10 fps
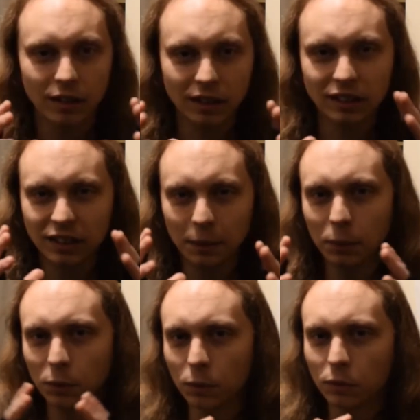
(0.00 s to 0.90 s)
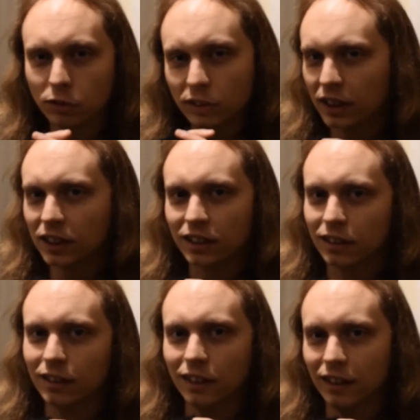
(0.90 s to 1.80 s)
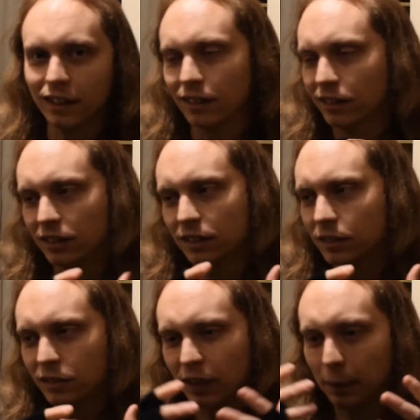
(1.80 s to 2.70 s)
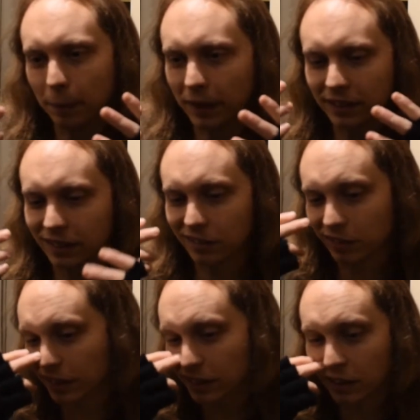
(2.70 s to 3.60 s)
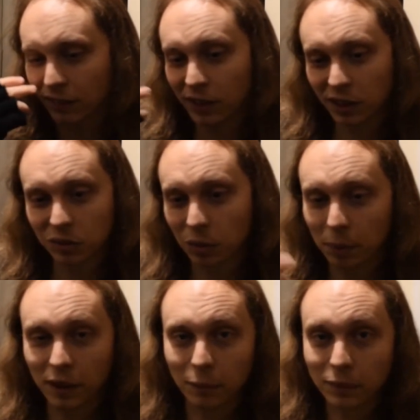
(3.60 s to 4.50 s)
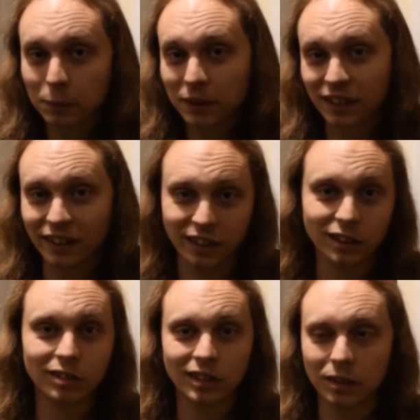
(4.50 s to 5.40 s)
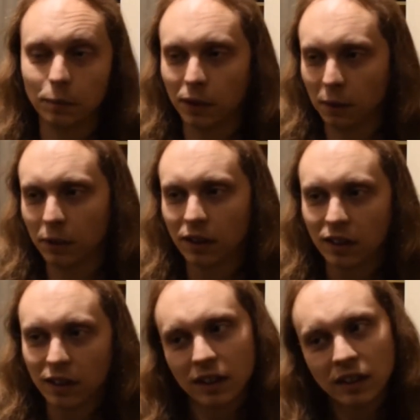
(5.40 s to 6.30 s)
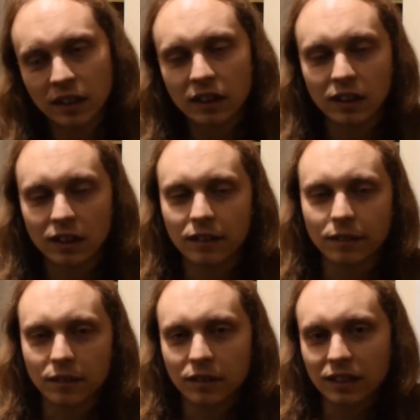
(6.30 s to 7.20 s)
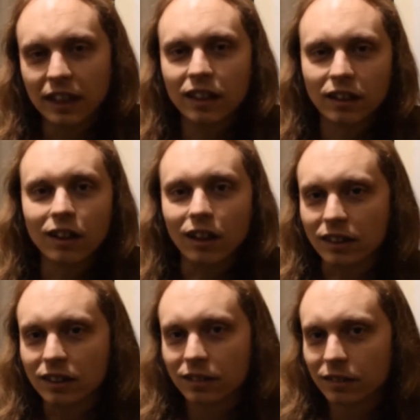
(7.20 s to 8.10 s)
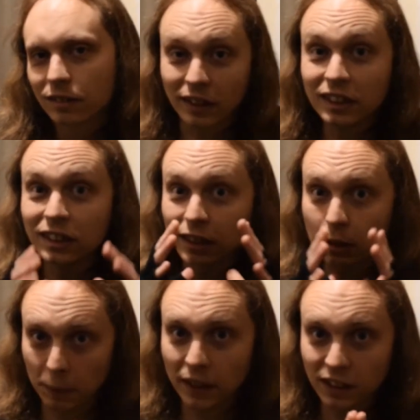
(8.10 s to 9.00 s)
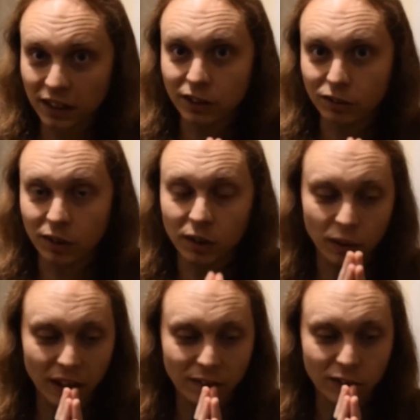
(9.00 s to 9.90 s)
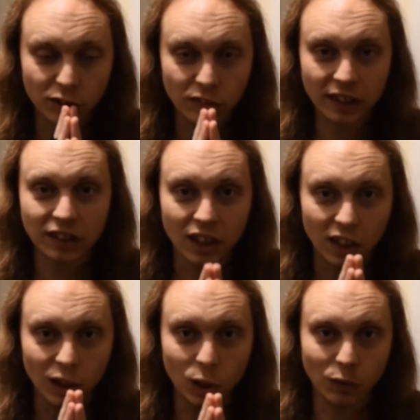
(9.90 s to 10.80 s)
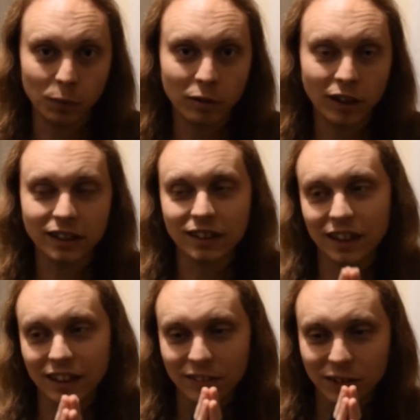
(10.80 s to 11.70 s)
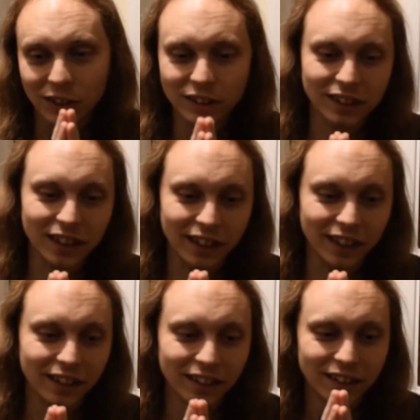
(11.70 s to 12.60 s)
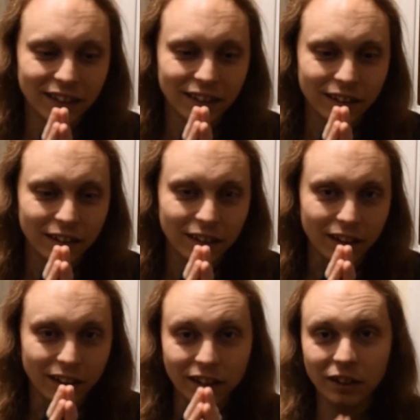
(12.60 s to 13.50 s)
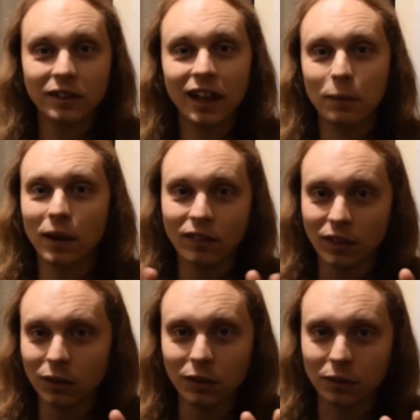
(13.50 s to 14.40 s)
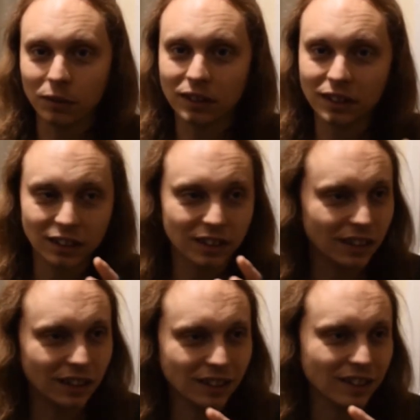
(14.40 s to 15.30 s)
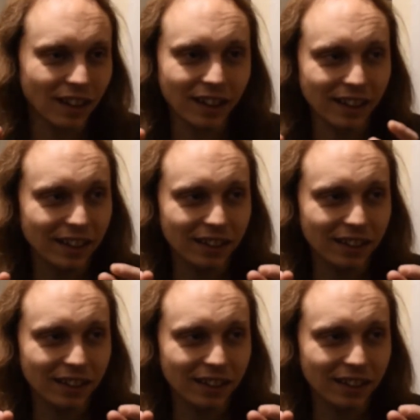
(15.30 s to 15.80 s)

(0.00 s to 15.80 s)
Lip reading: There's a simple tradition in England. It's a very basic tradition. If you go to a pub, especially an interesting pub, take a glass. This is especially true if the drinks are overpriced. And I've got to say, in the UK we have a law which is like,